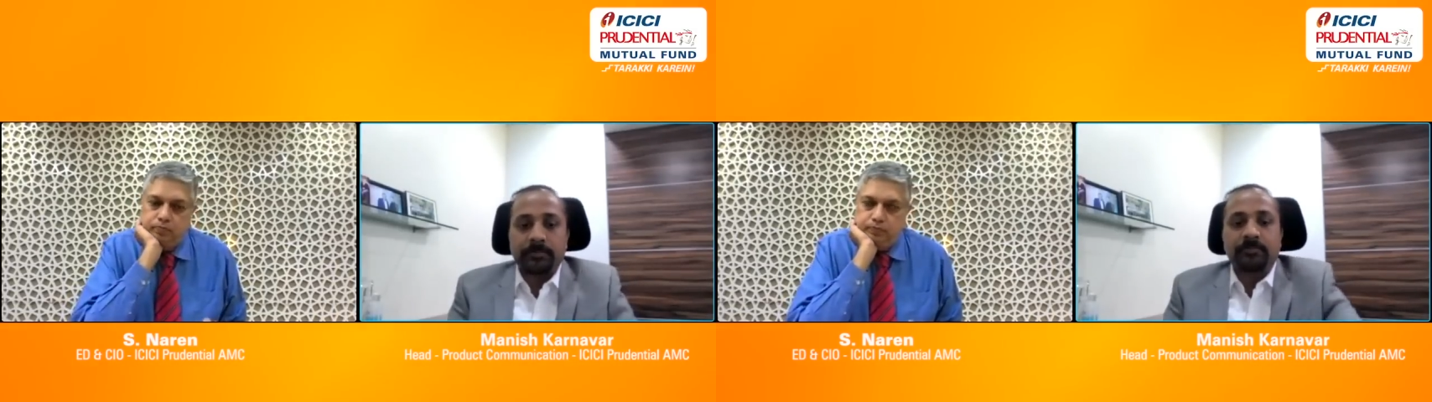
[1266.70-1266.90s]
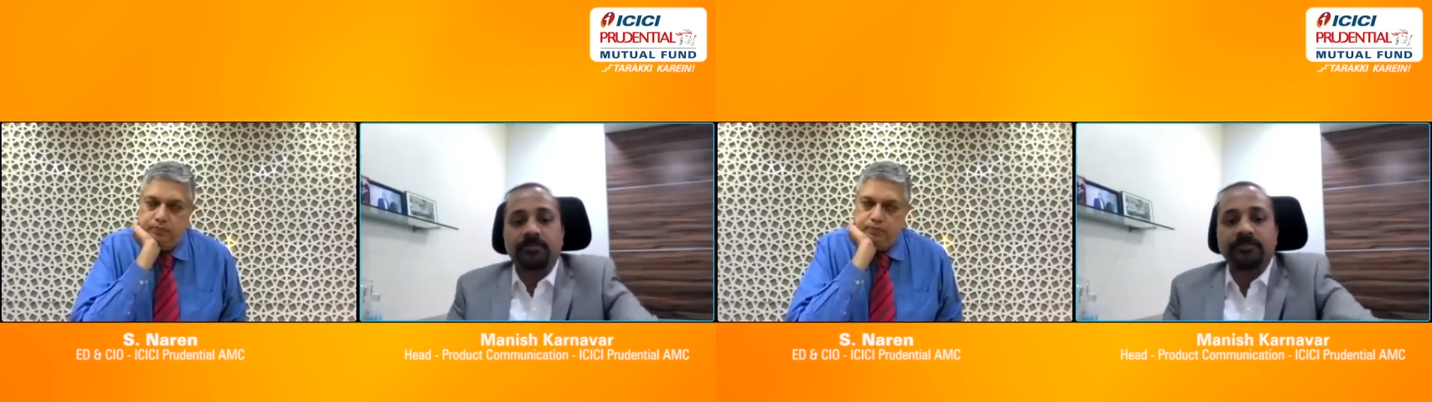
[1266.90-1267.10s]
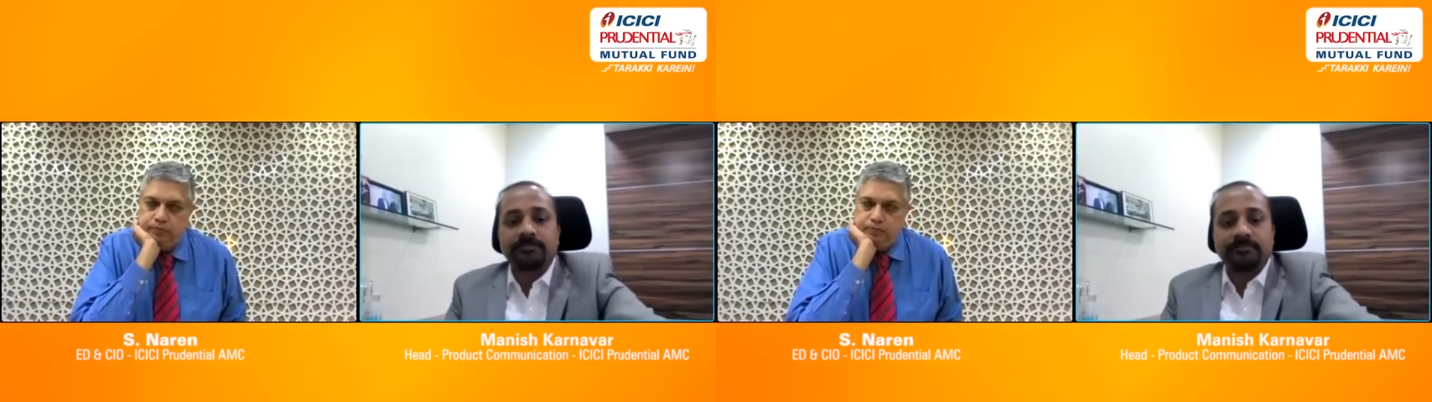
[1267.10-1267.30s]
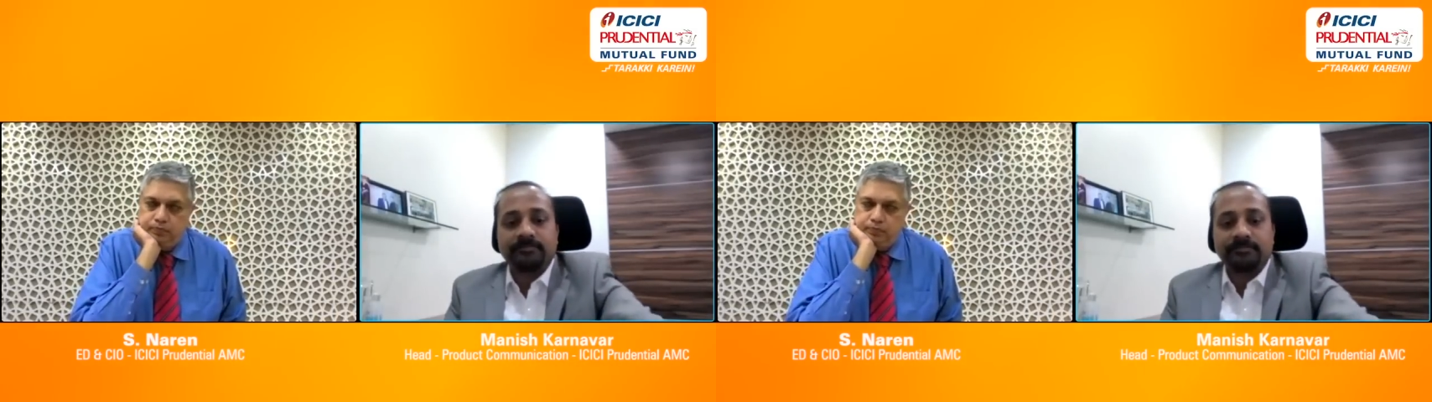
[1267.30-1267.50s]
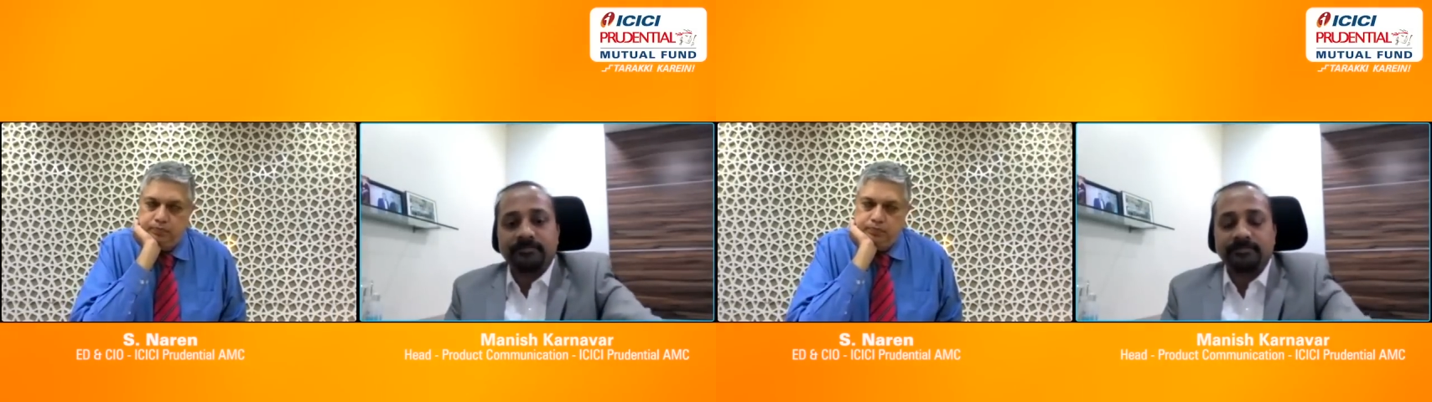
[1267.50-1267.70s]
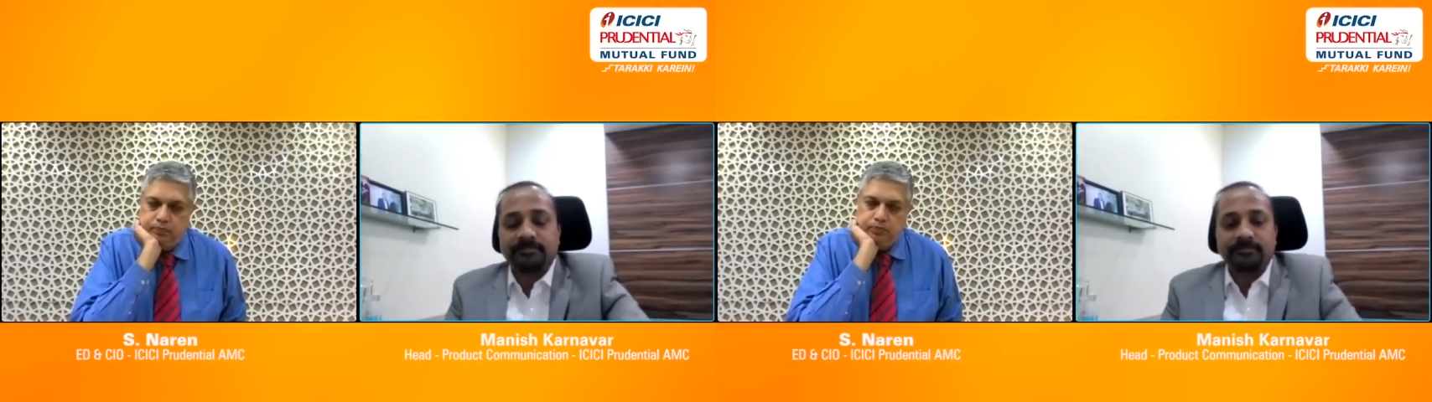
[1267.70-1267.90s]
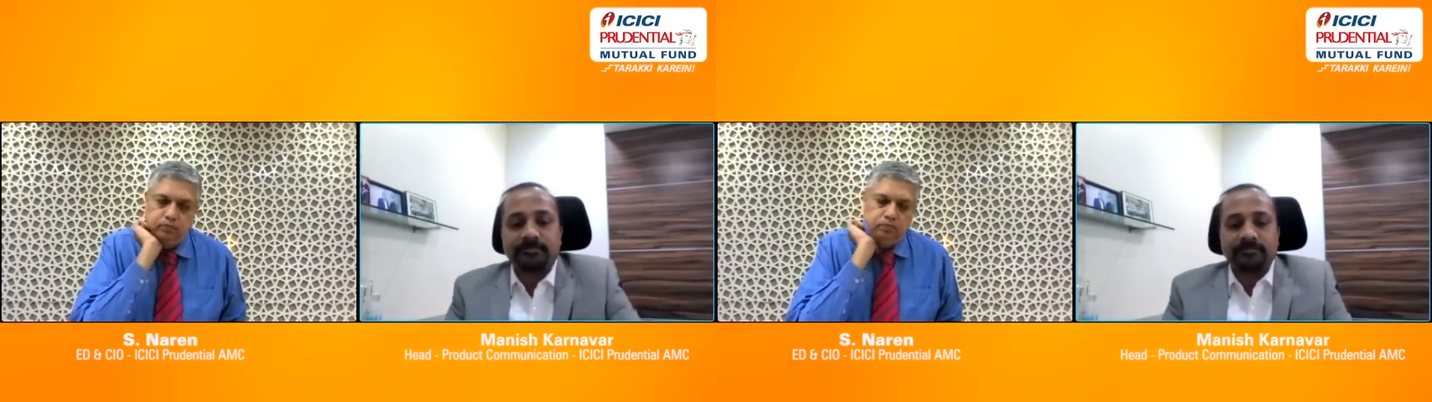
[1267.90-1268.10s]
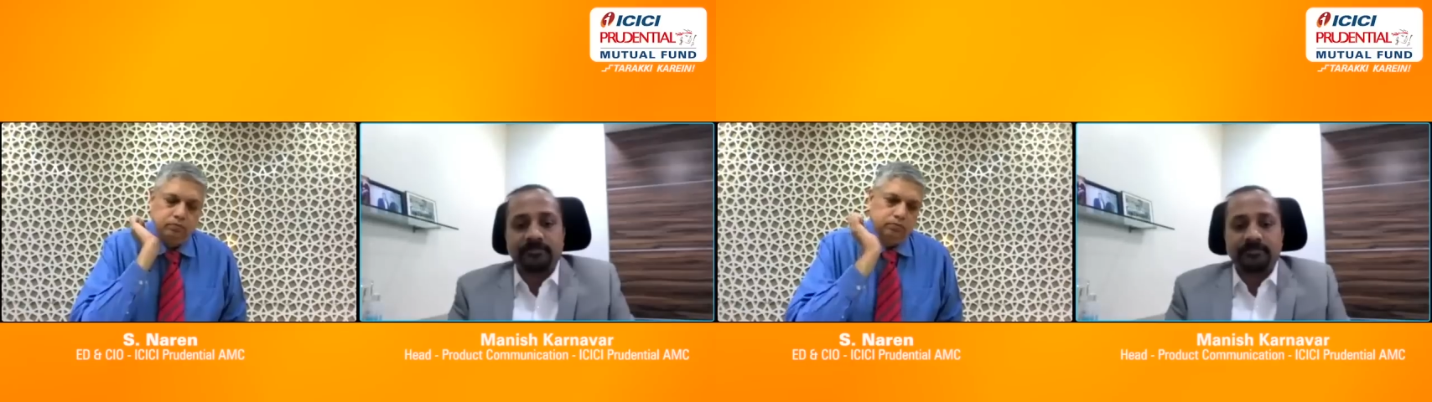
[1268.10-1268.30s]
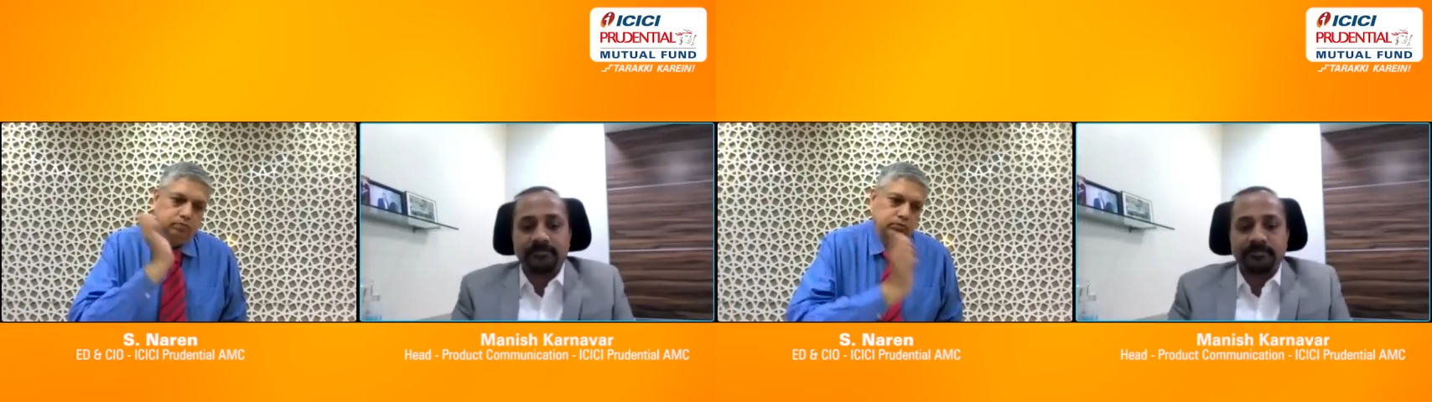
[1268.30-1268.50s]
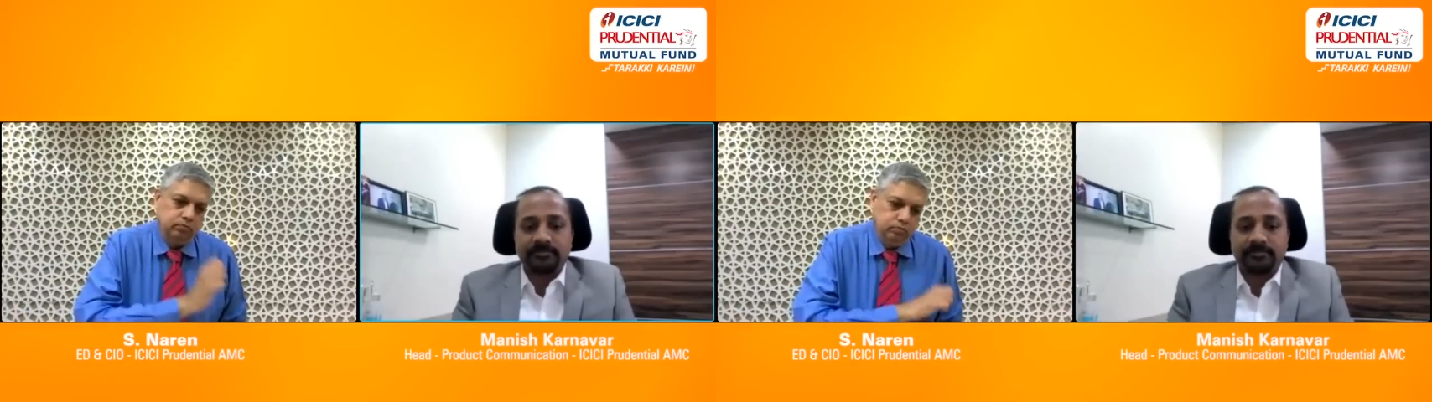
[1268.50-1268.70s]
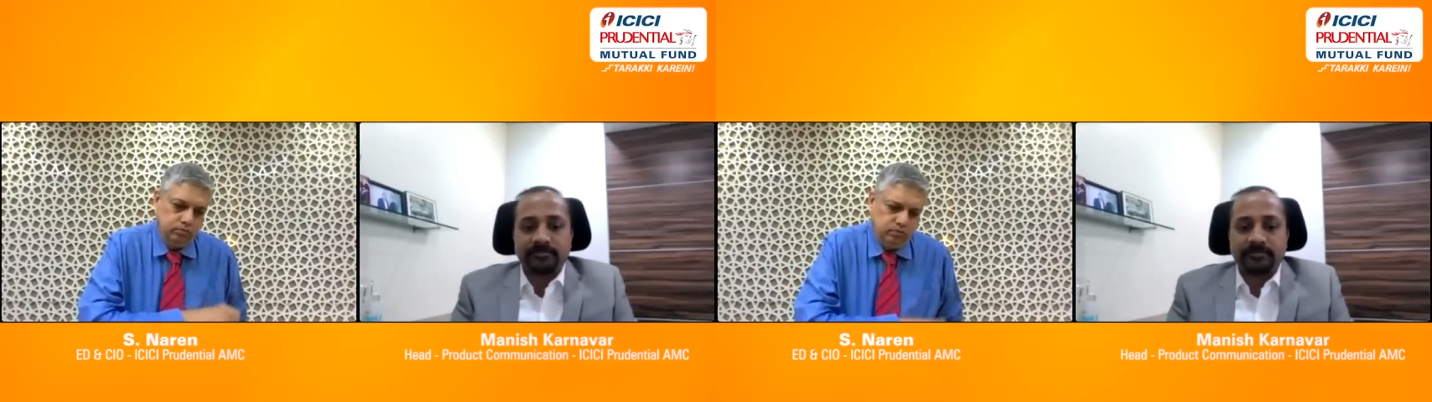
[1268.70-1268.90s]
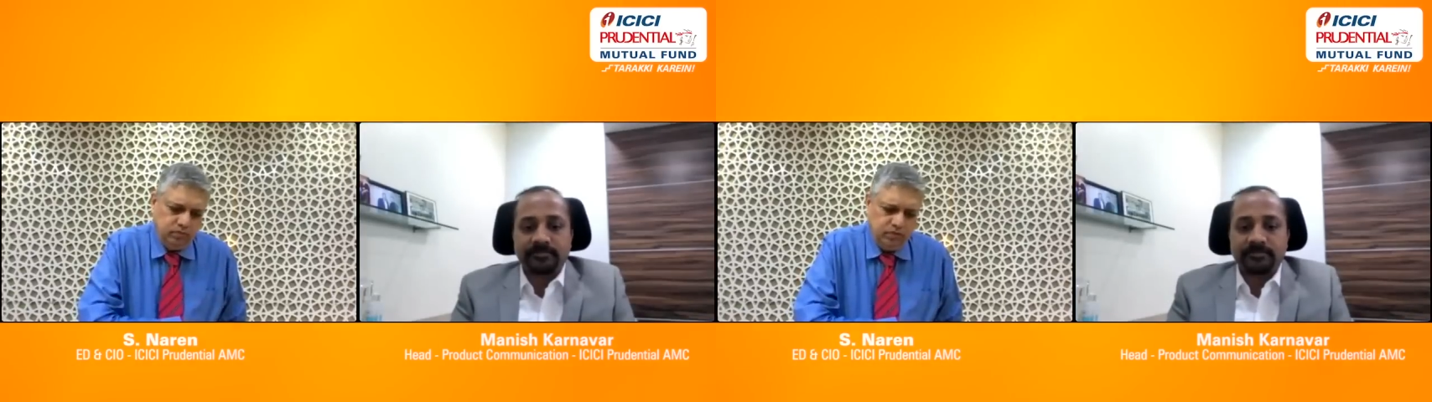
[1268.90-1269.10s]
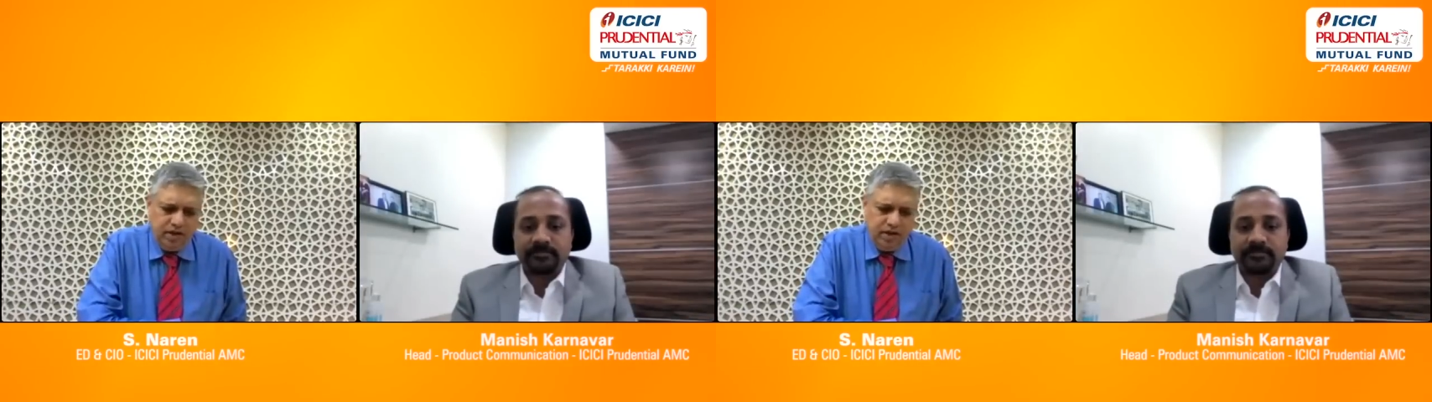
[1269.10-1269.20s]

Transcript: [no speech]